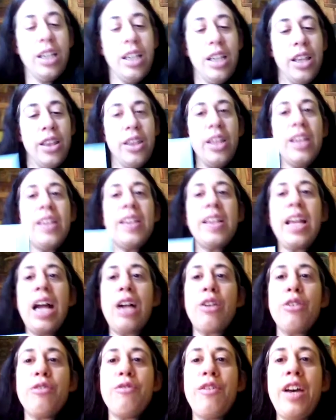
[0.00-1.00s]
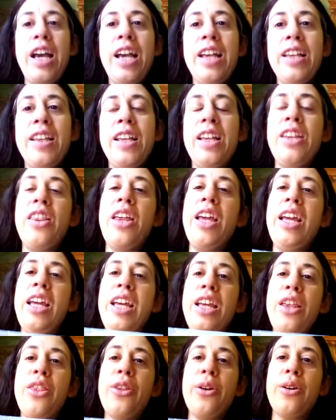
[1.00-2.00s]
This sacrifice is
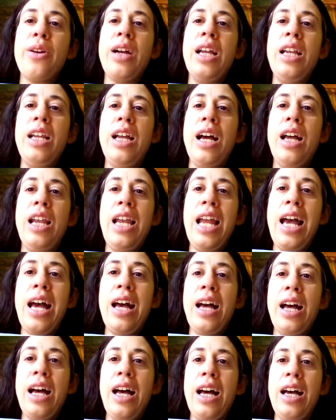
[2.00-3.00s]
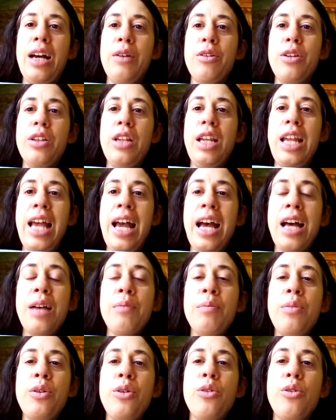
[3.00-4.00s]
either a
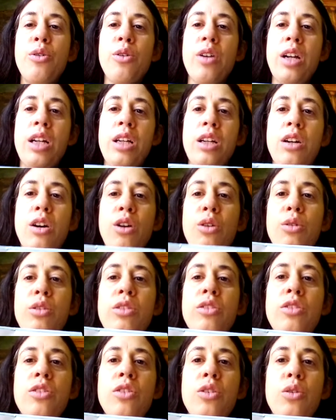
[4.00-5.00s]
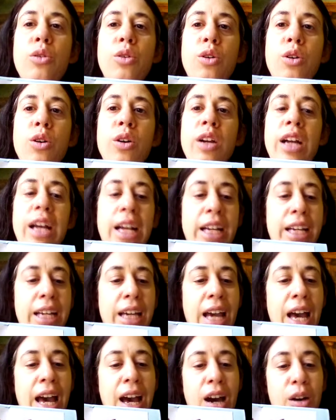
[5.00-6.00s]
lamb or a goat or a
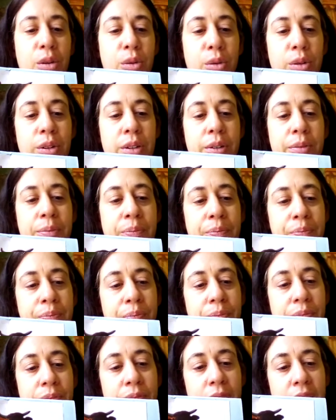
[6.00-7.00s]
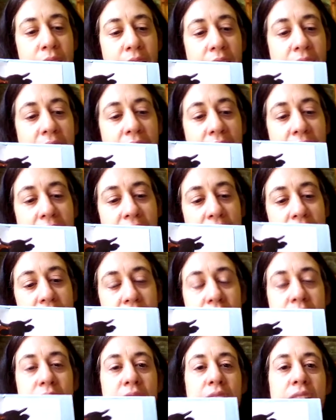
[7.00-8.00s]
cow.
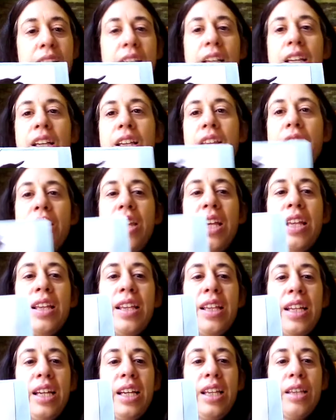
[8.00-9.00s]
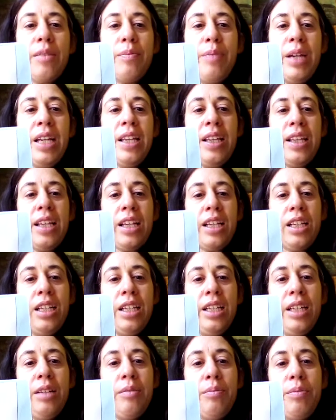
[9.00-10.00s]
And this is
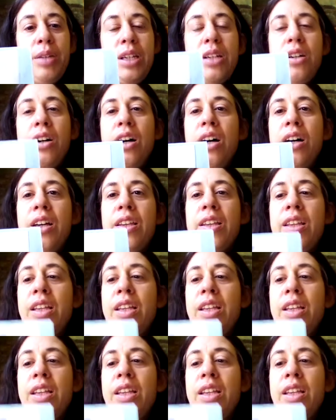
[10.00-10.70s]
basically because